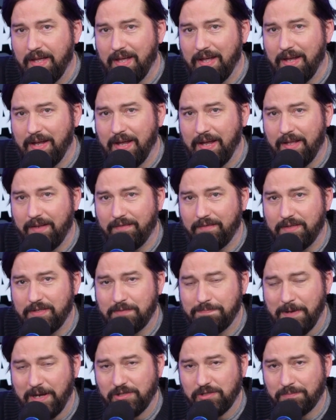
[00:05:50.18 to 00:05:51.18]
and the
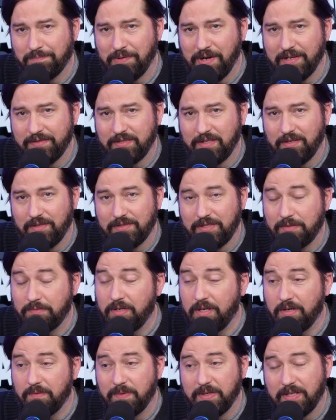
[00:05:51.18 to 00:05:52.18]
special prosecutor says,
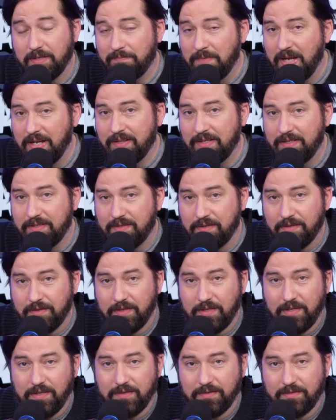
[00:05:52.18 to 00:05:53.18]
you know, we can make these
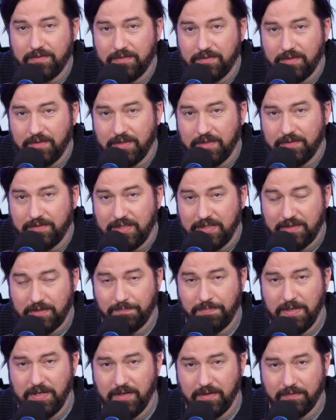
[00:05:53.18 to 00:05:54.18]
30 years
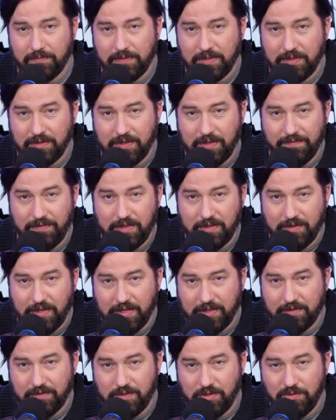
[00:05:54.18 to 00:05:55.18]
disappear. We can give you
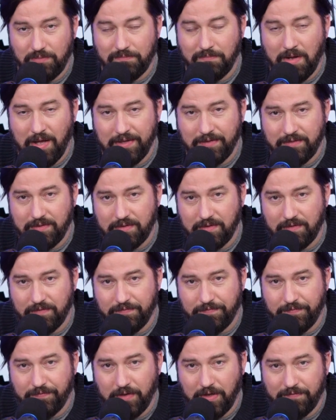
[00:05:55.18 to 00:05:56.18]
like 2 months
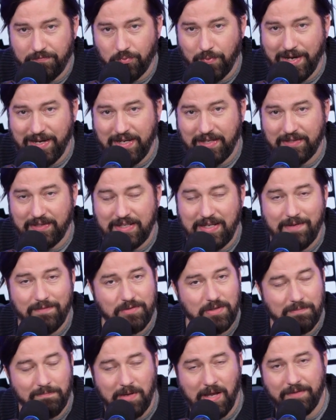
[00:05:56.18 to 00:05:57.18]
of raking
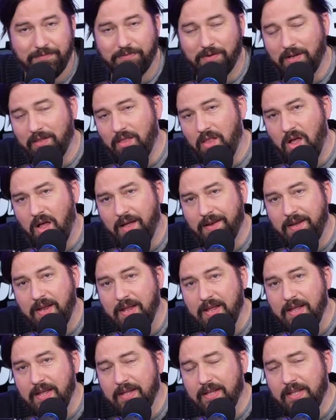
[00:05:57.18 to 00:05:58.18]
leaves at my front lawn
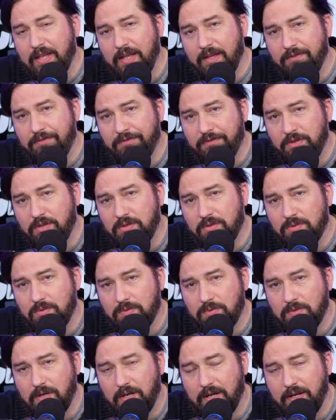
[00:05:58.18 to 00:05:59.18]
if
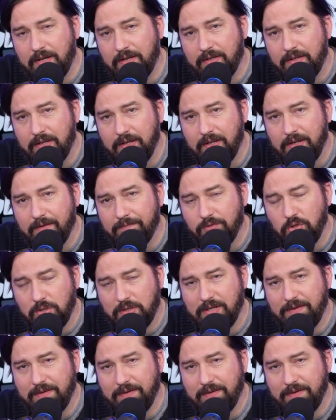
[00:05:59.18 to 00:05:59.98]
you give